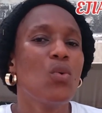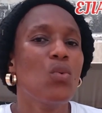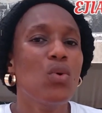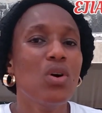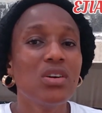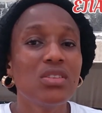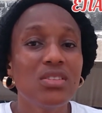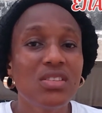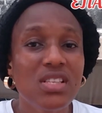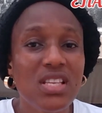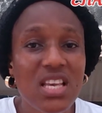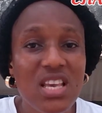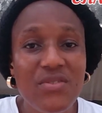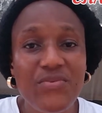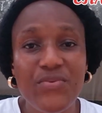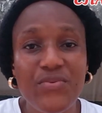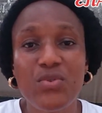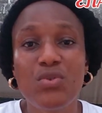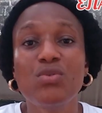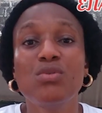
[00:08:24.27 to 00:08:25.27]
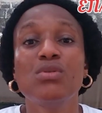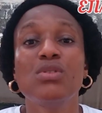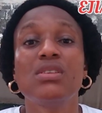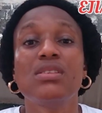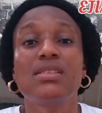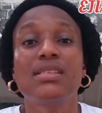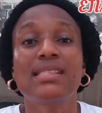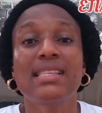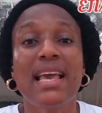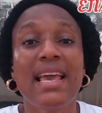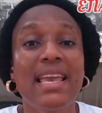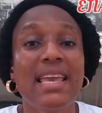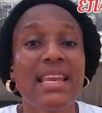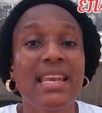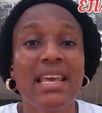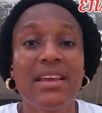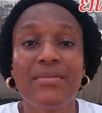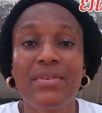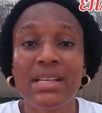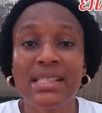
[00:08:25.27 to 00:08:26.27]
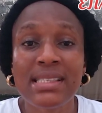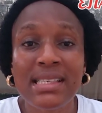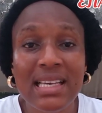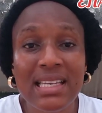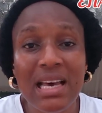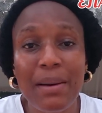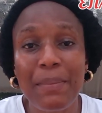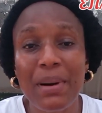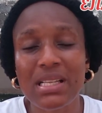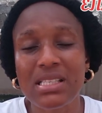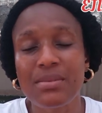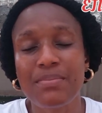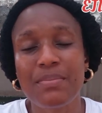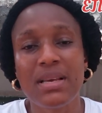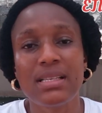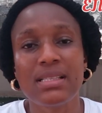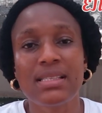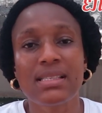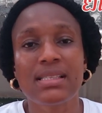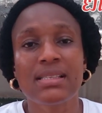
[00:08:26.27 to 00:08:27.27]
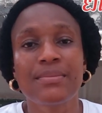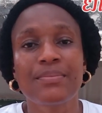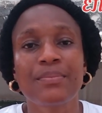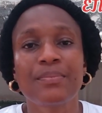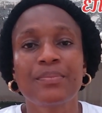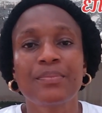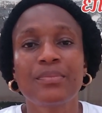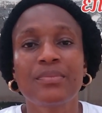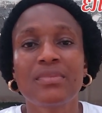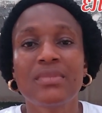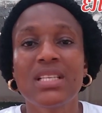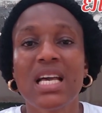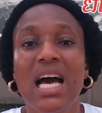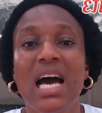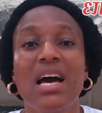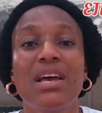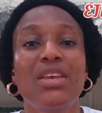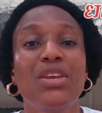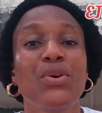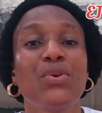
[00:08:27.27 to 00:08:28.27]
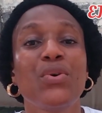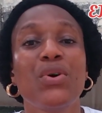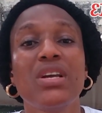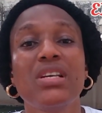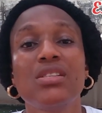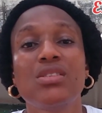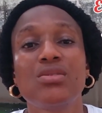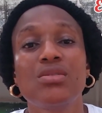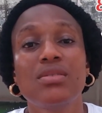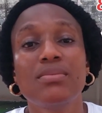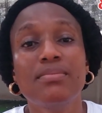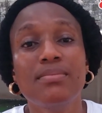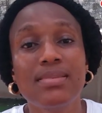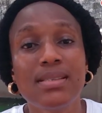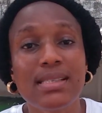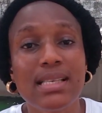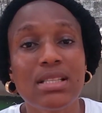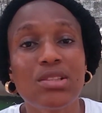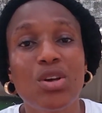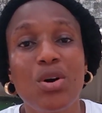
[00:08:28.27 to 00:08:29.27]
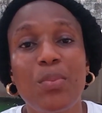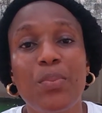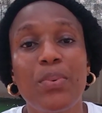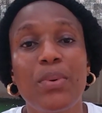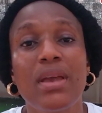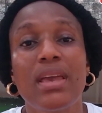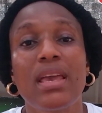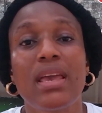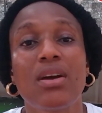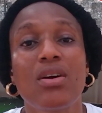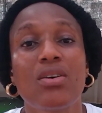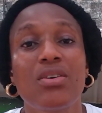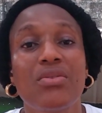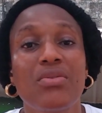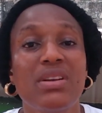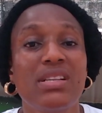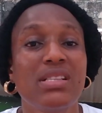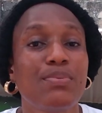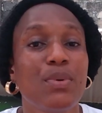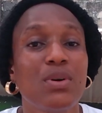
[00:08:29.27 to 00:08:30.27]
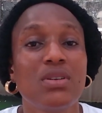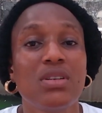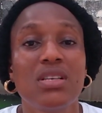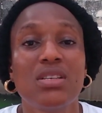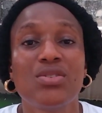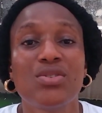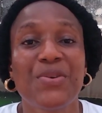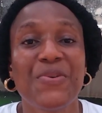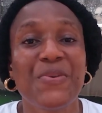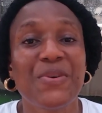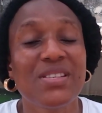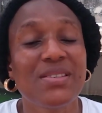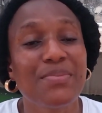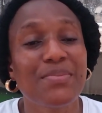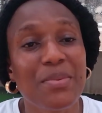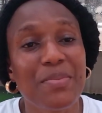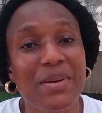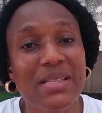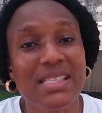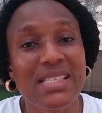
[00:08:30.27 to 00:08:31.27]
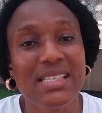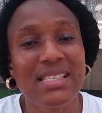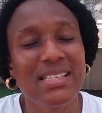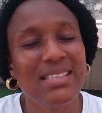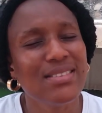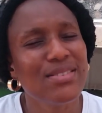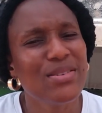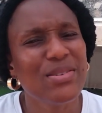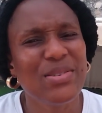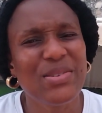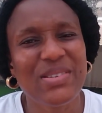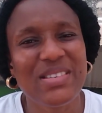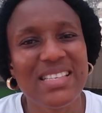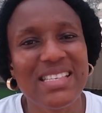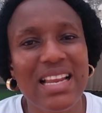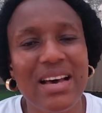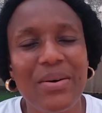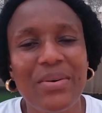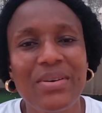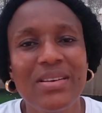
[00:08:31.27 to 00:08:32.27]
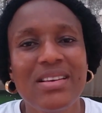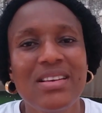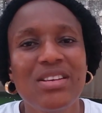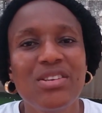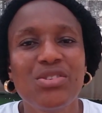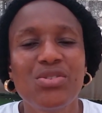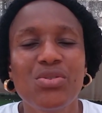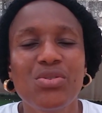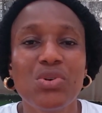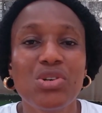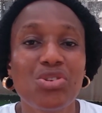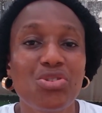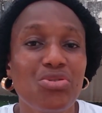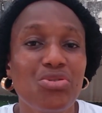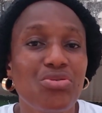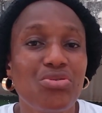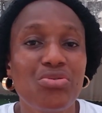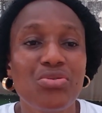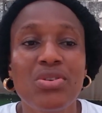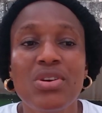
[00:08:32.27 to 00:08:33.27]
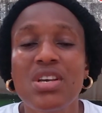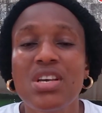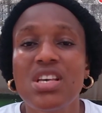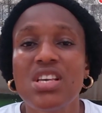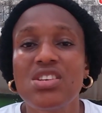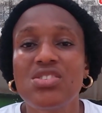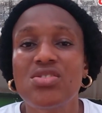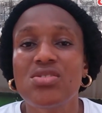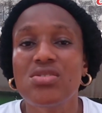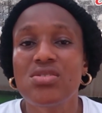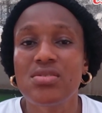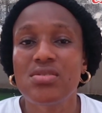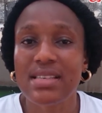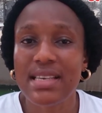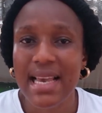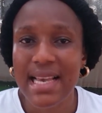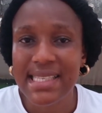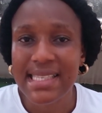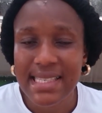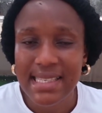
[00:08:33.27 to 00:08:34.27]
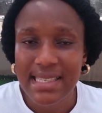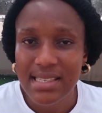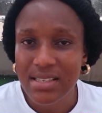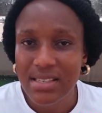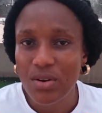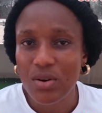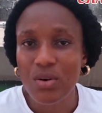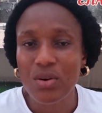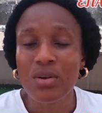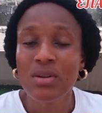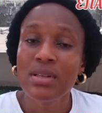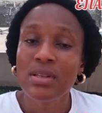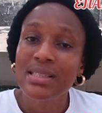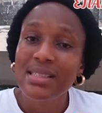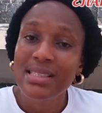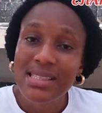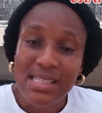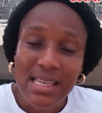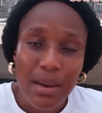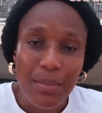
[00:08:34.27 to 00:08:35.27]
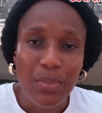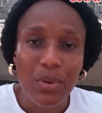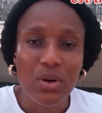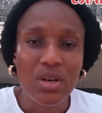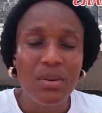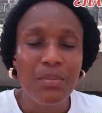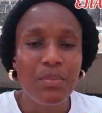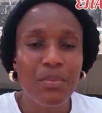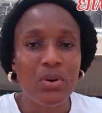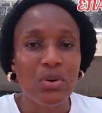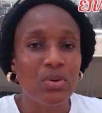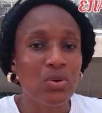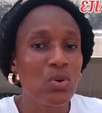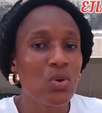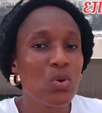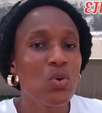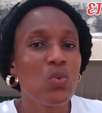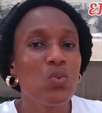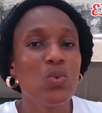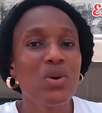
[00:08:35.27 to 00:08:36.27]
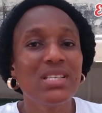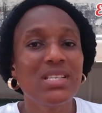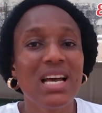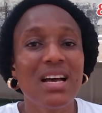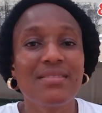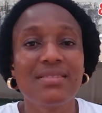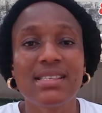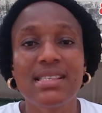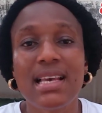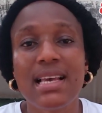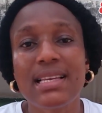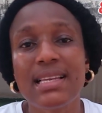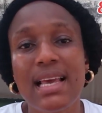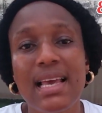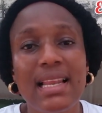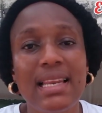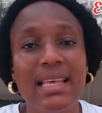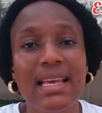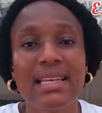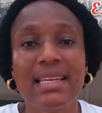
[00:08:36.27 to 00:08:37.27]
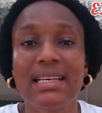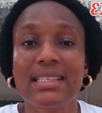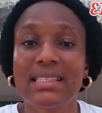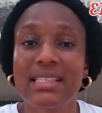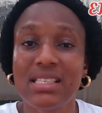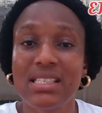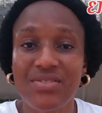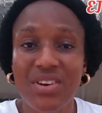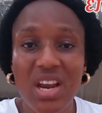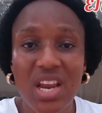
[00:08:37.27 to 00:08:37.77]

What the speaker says: What if you stay in a rented apartment? How are you going to set up a concrete pond in someone's property? It's not done now. So what do? It's just to get your tarpaulin pond, which I've said earlier that is